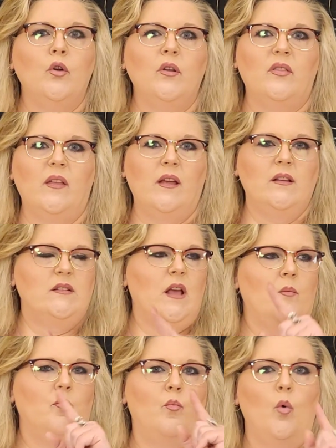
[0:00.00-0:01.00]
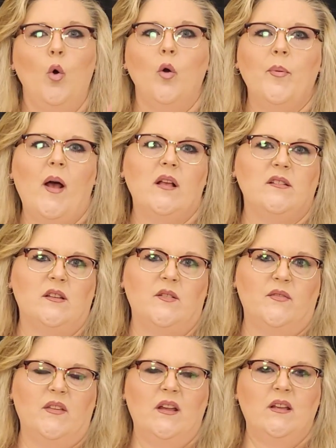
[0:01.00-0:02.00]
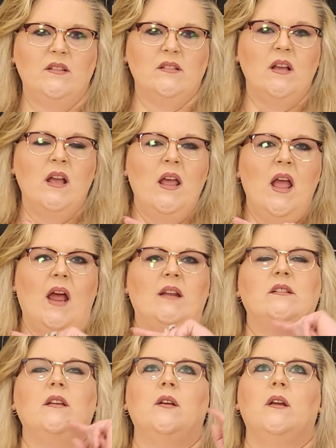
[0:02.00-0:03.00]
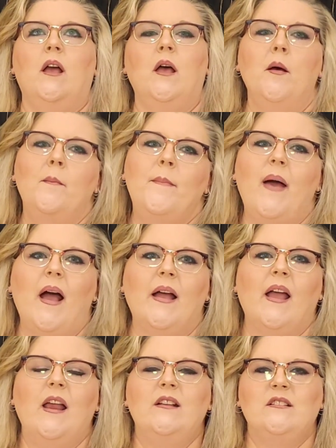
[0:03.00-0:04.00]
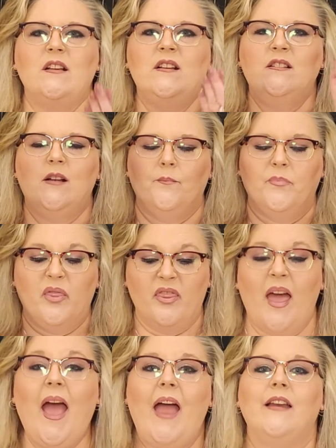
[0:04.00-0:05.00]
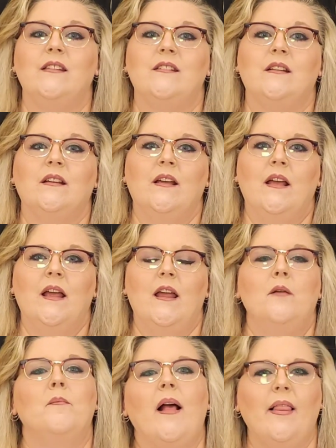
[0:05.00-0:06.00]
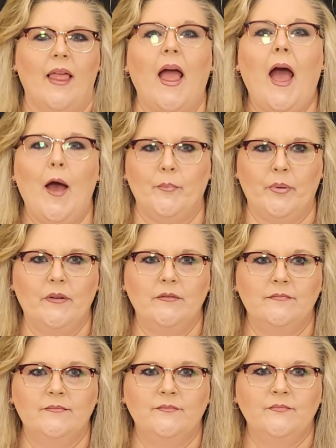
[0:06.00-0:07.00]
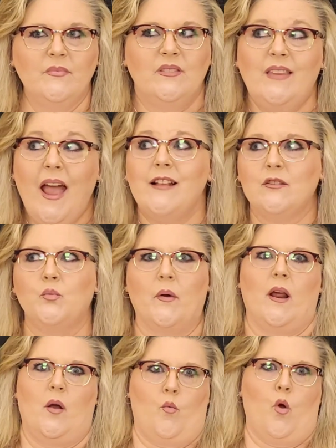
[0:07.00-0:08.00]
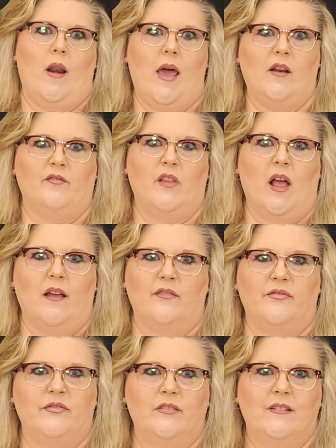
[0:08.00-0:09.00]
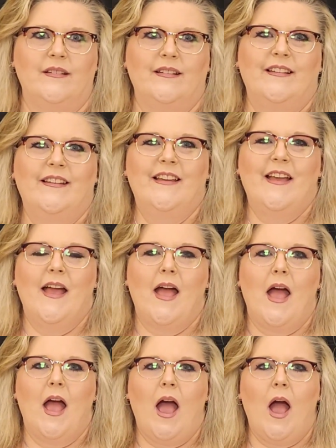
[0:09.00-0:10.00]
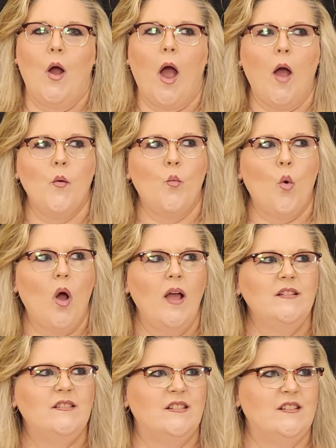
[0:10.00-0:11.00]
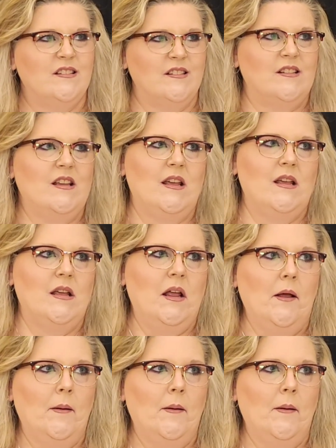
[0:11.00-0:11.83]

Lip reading: good things and more positive things, and it's going to come back and it's going to dump that in my lap. That's what I want out of life. I want to see